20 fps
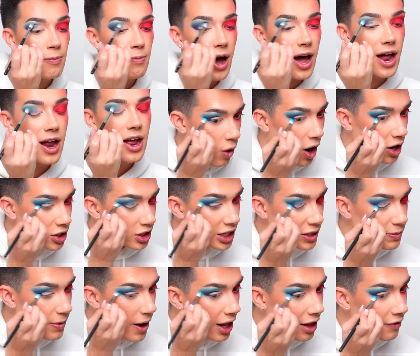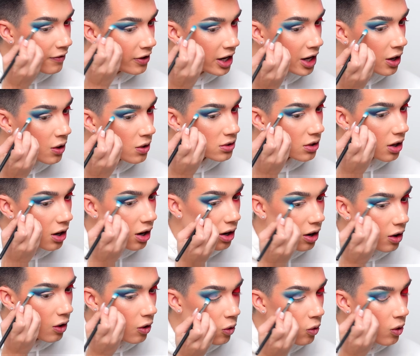But watching these palette videos,
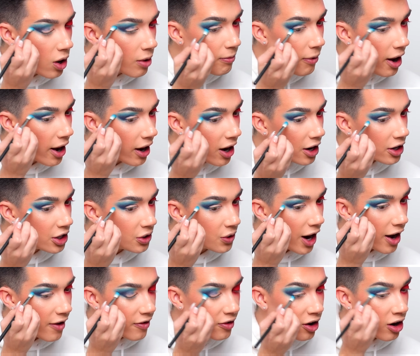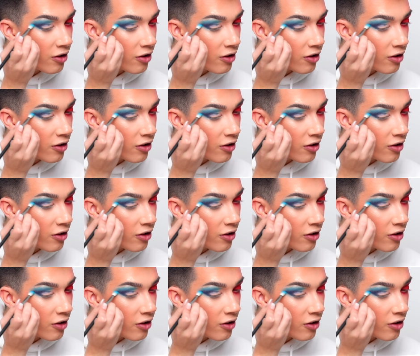oh my God, you guys,